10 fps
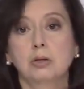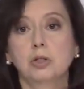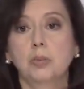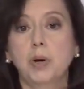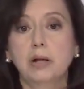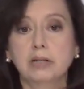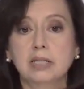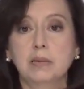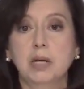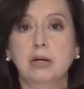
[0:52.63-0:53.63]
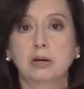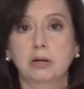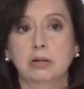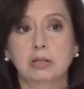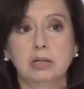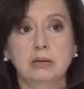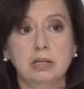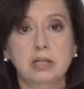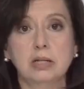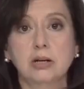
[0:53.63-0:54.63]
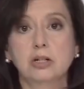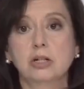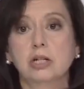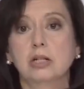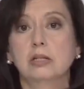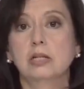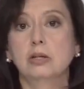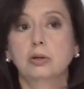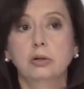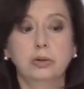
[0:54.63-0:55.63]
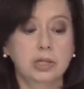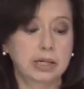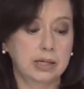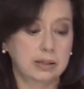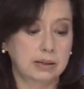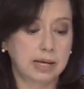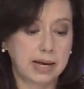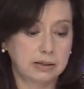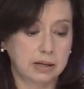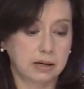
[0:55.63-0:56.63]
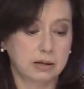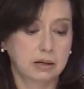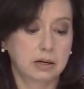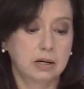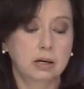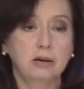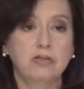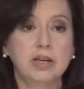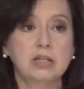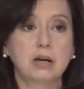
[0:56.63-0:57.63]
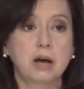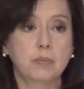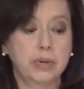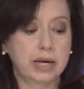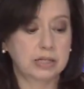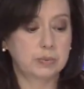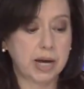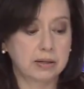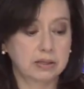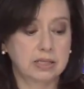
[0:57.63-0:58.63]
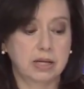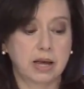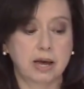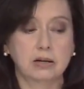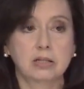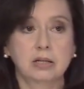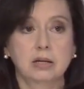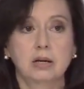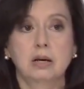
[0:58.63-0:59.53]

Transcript: So policymakers in these countries, including in Kenya, face a complex balancing act.